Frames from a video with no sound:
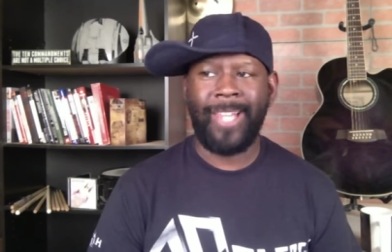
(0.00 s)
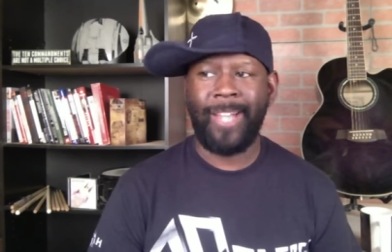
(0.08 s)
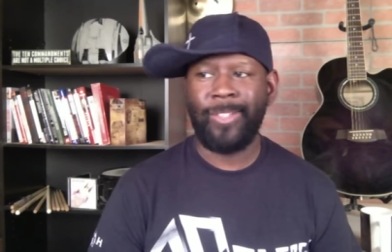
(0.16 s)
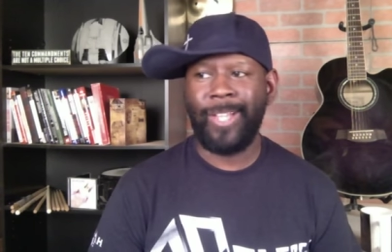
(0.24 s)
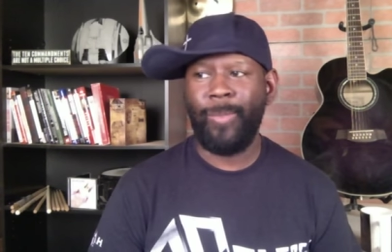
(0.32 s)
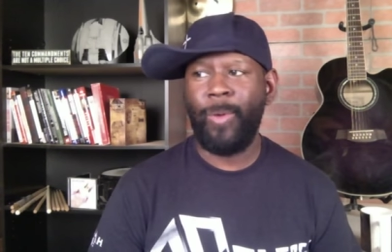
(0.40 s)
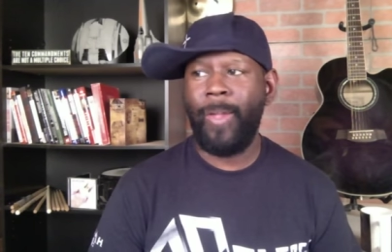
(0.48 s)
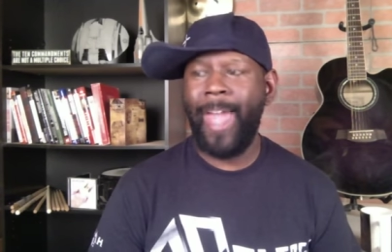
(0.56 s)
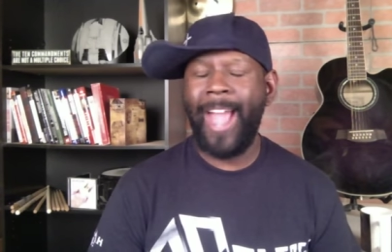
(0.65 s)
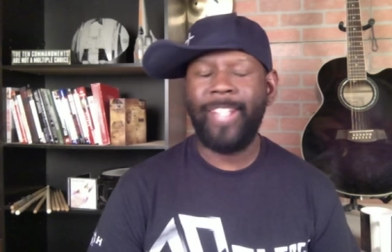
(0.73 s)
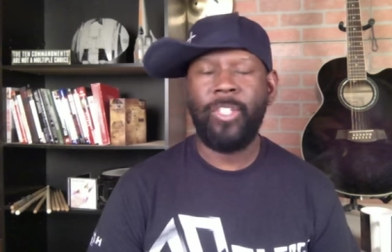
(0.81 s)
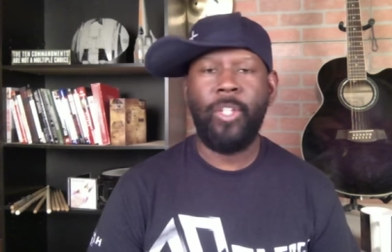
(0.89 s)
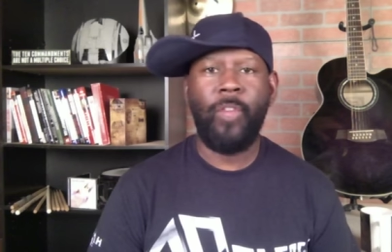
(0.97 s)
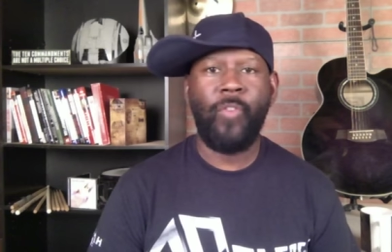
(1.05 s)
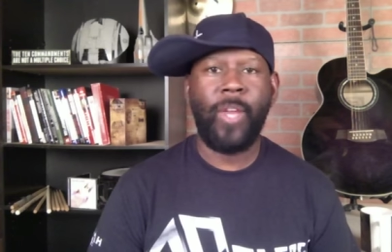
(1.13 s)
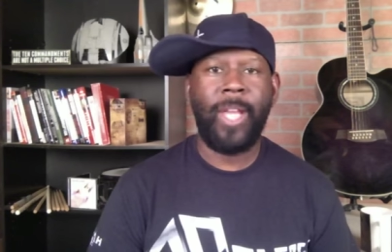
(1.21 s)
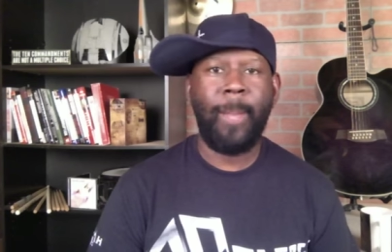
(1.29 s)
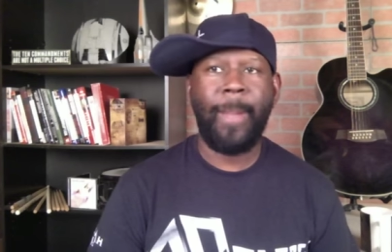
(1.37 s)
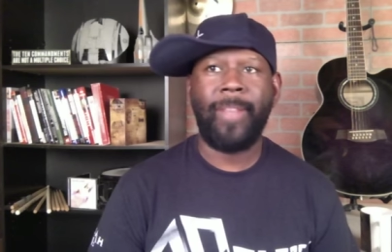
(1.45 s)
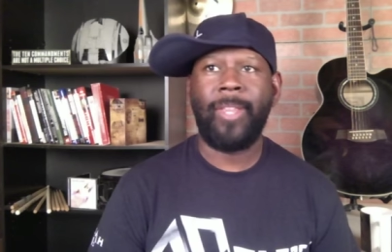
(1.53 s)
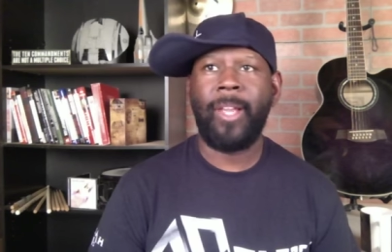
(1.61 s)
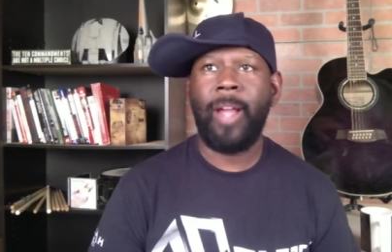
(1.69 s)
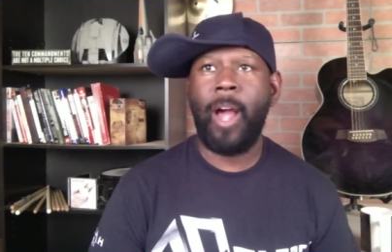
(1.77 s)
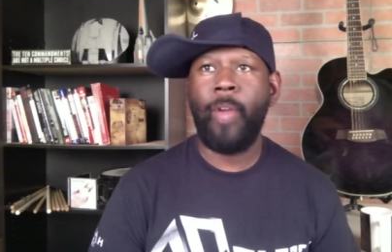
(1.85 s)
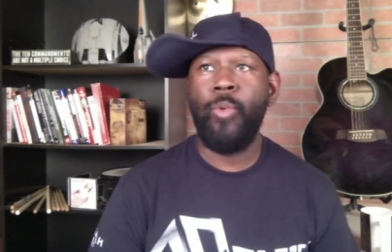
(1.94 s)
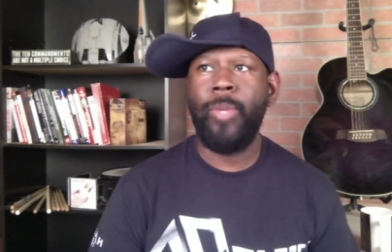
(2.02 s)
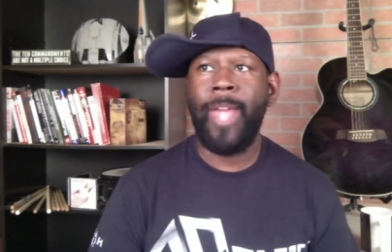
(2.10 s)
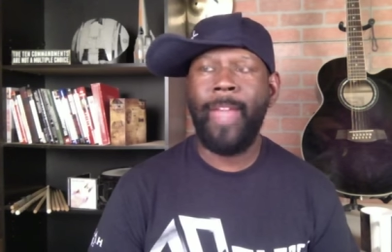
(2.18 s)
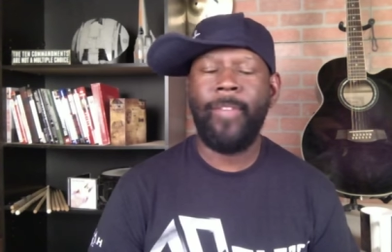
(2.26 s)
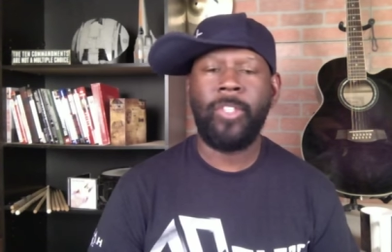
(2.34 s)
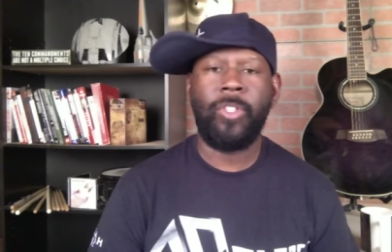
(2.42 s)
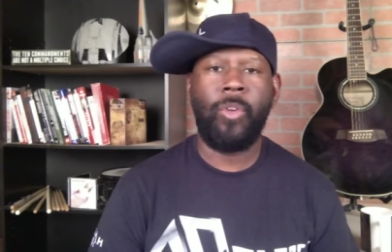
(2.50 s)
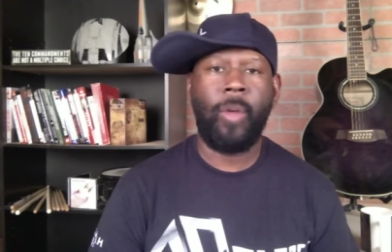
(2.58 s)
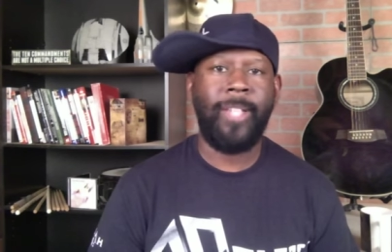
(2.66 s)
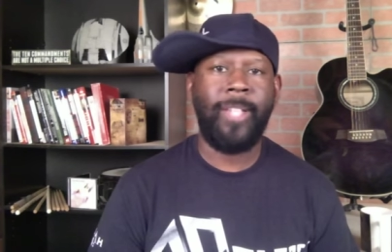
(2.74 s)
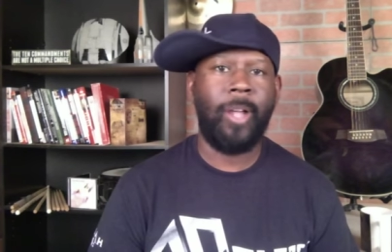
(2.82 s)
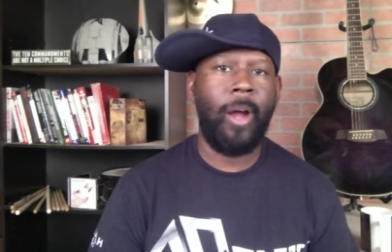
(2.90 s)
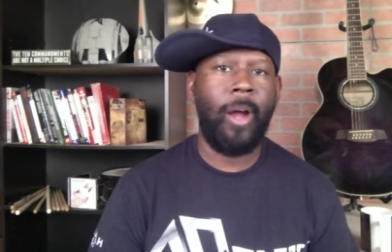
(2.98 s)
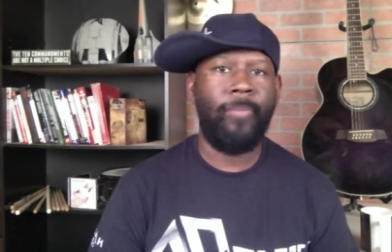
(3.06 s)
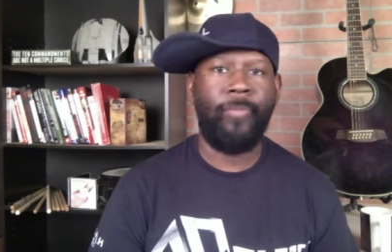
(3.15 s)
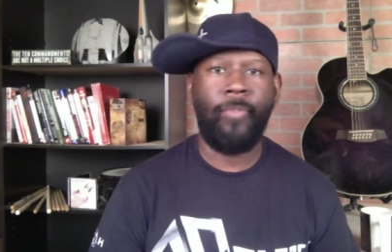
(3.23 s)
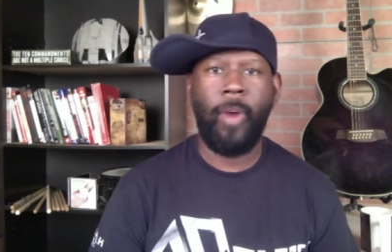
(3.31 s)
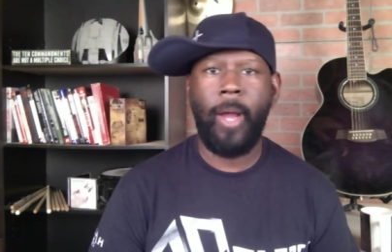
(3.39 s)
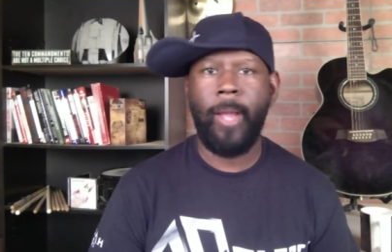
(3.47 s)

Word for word: It's like, well, actually, you forget about the God who gave us grace up front.